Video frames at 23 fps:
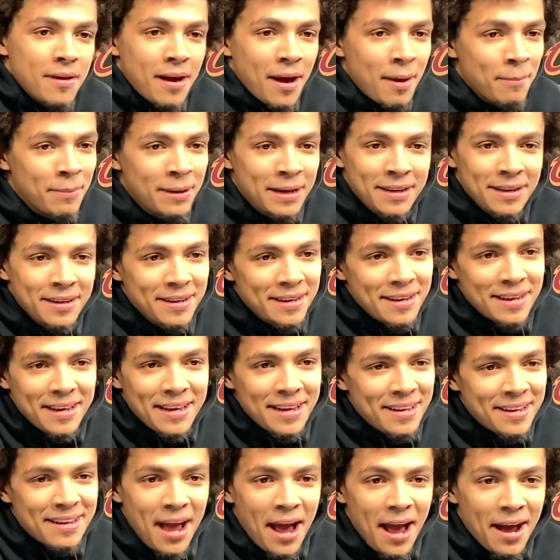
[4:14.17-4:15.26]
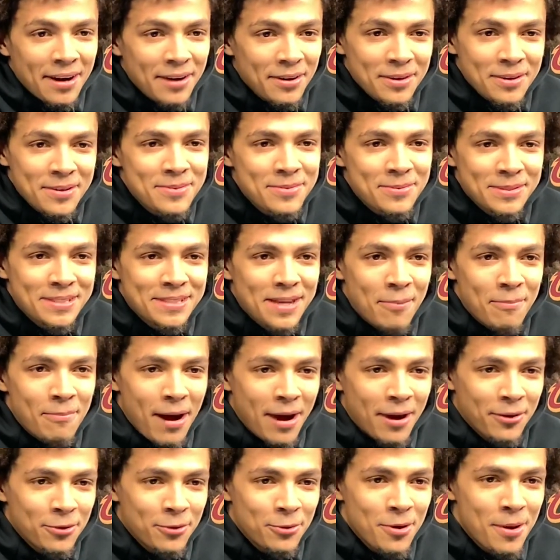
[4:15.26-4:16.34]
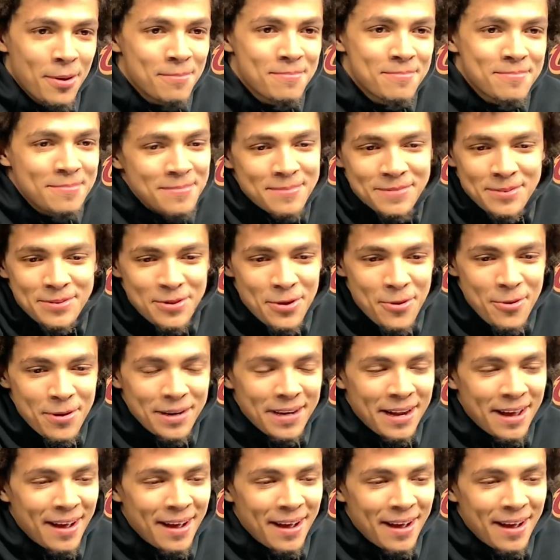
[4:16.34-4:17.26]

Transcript: I mean, it kind of was something I grew up doing.